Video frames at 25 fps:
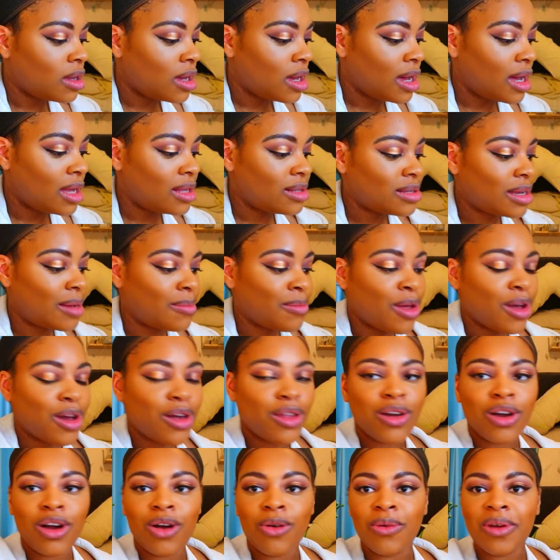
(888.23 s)
and i'm not
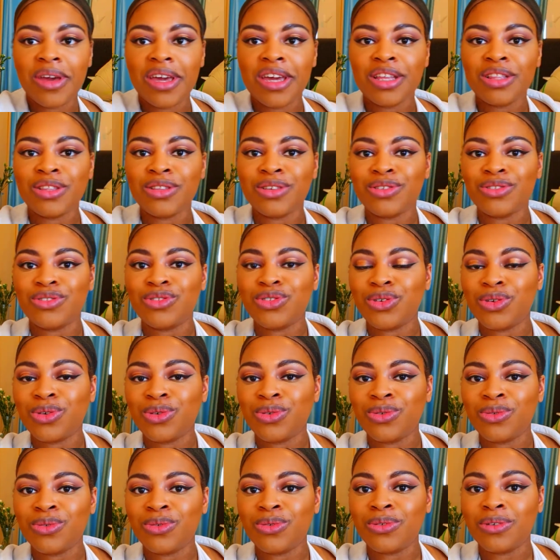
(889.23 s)
gonna go
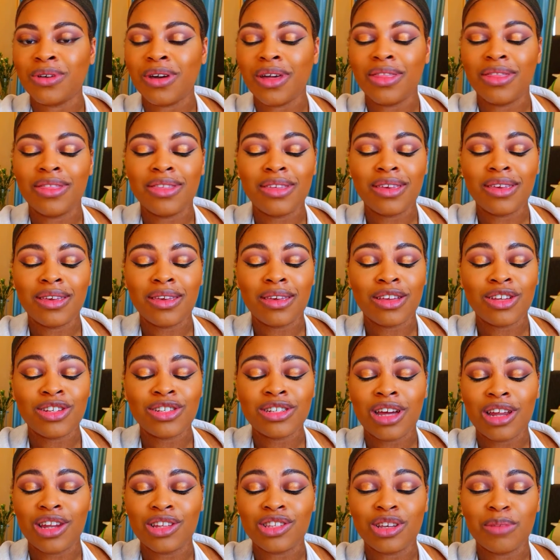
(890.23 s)
into the
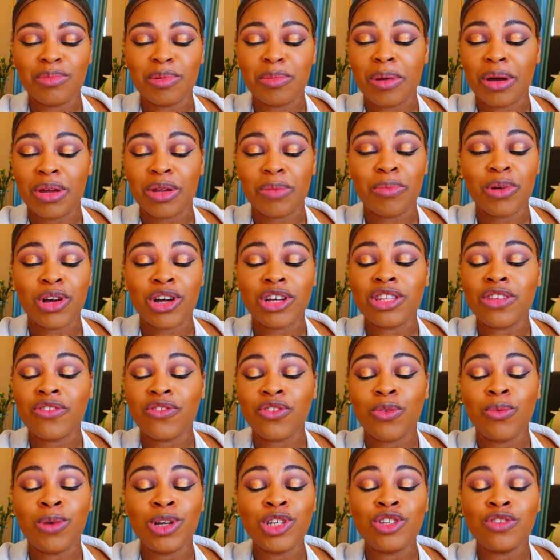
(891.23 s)
charlotte tilbury powder because if
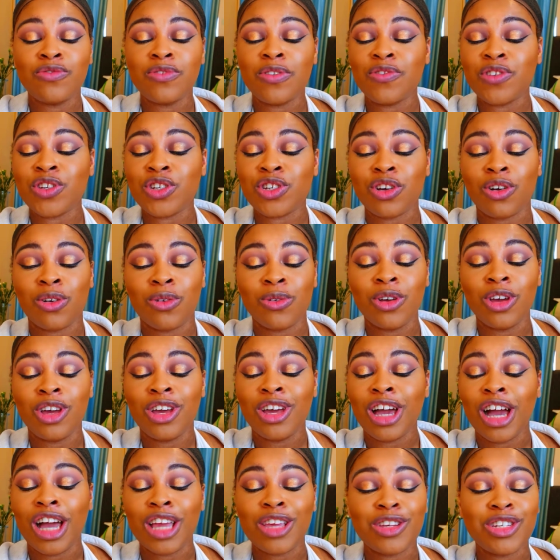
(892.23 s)
you watch the video
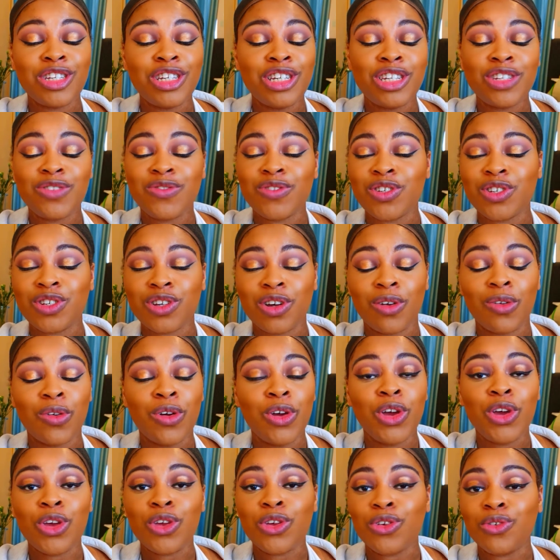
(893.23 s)
and you see this video
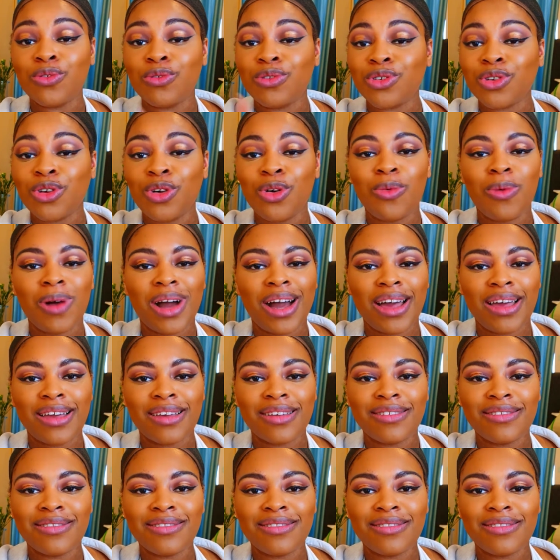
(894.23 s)
you will know why